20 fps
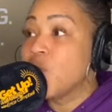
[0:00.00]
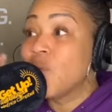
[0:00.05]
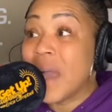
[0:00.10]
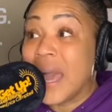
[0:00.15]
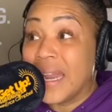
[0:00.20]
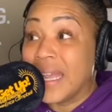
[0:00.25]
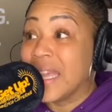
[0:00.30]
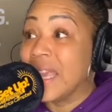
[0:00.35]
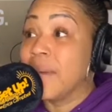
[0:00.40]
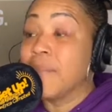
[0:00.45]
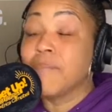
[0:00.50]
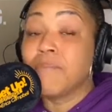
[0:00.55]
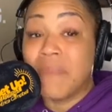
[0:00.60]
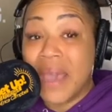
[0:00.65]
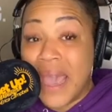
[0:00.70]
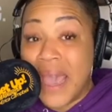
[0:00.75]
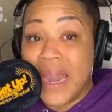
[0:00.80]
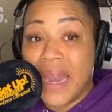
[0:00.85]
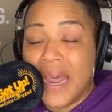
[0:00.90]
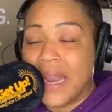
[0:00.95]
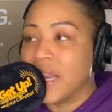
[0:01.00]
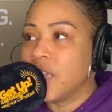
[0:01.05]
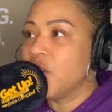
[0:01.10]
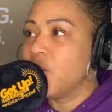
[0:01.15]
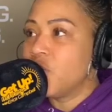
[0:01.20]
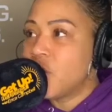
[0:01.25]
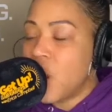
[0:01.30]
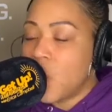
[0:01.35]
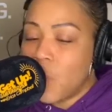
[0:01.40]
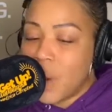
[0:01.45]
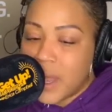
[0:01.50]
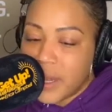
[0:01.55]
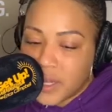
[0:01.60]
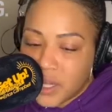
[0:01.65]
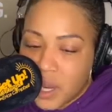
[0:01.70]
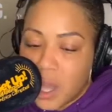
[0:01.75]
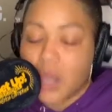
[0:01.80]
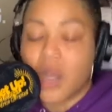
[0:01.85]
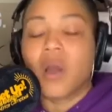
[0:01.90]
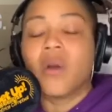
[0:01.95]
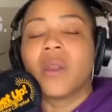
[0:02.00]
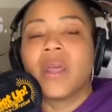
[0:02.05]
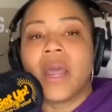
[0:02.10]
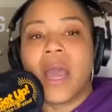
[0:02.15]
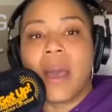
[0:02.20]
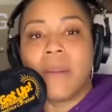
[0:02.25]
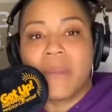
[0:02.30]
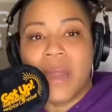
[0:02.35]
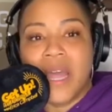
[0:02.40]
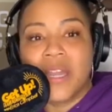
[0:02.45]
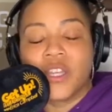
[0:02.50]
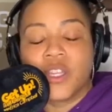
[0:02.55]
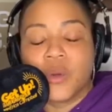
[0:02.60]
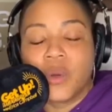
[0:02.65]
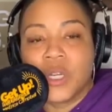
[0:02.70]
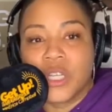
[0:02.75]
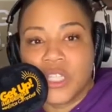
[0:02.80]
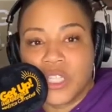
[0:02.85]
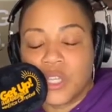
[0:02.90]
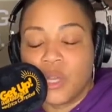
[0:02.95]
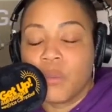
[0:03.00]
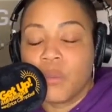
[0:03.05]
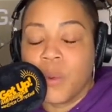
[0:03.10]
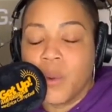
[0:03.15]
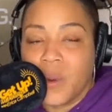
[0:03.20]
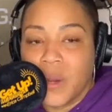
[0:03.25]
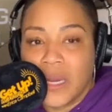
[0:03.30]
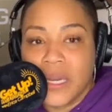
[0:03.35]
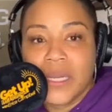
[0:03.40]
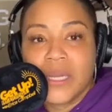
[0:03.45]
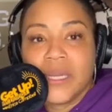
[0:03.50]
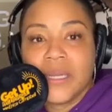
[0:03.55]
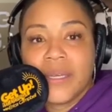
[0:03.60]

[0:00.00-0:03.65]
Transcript: You got to get mad at it. You know what? Doggone it. I'm not doing this no more.